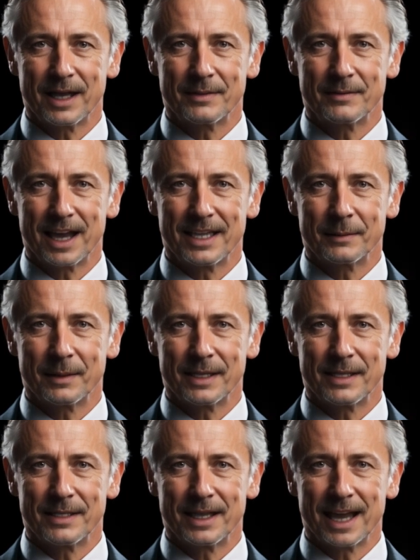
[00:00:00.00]
While
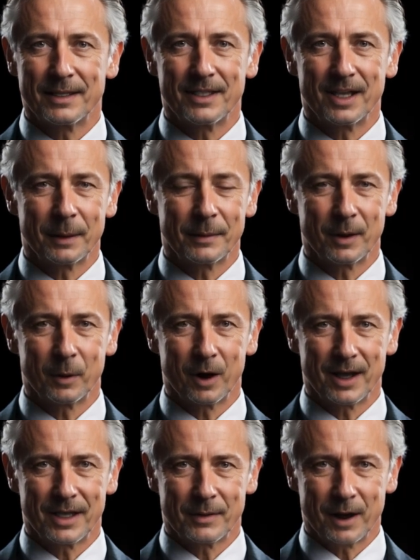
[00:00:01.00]
aiming speakers directly
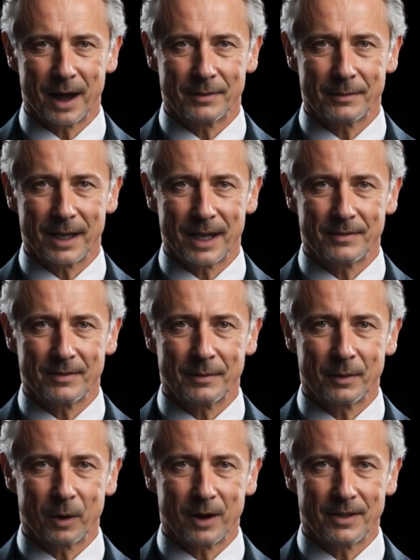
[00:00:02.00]
at the listener may
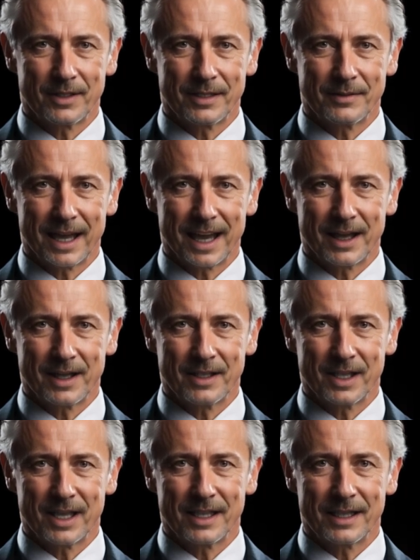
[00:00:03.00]
offer the brightest sound,
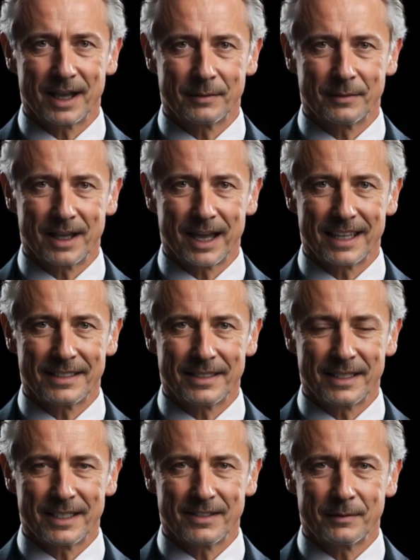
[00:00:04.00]
subtle
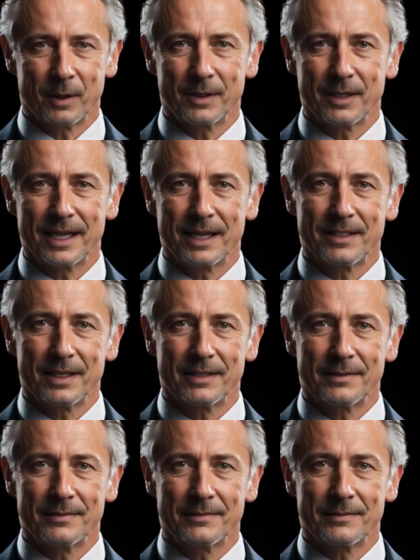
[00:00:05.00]
adjustments in tone angle
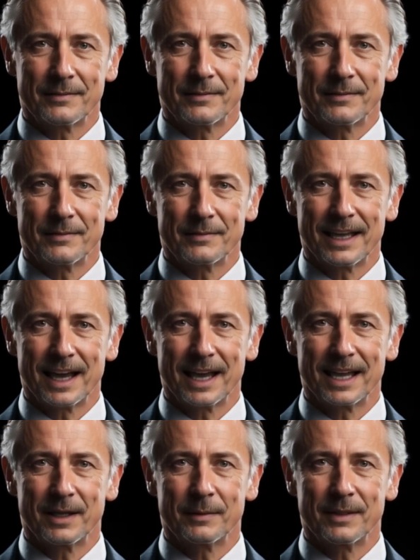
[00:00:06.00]
can enhance stereo
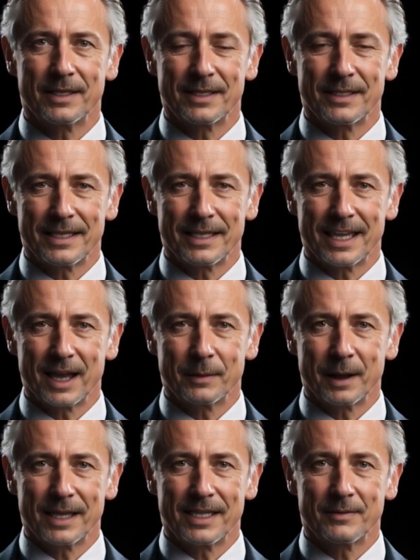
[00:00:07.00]
imaging and
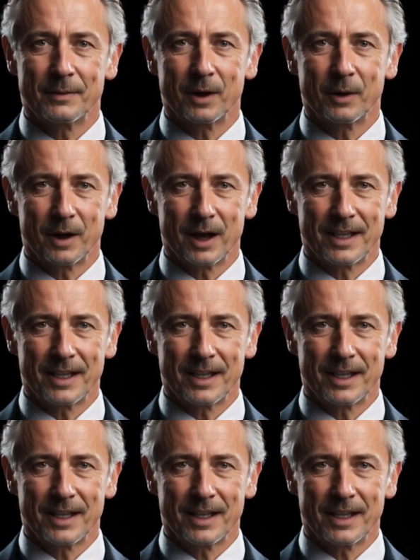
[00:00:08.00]
tonal balance.